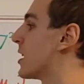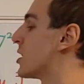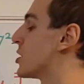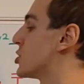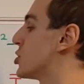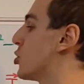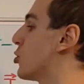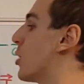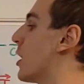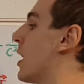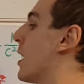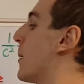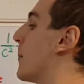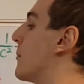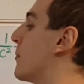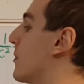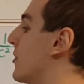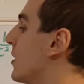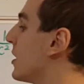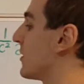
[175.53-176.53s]
So
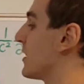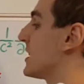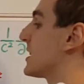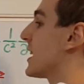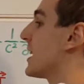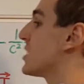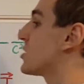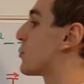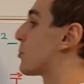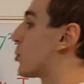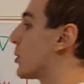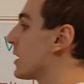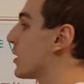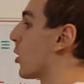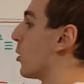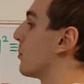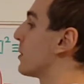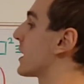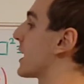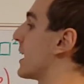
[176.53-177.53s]
th these guys are pretty
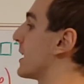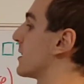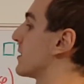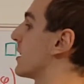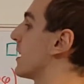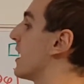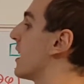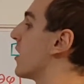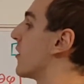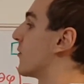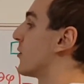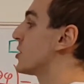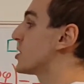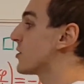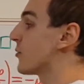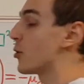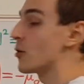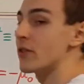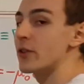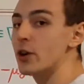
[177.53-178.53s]
complicated. First
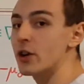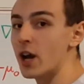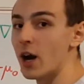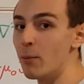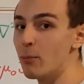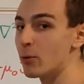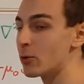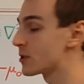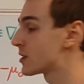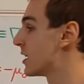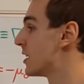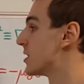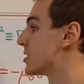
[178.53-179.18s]
of all, they're coupled.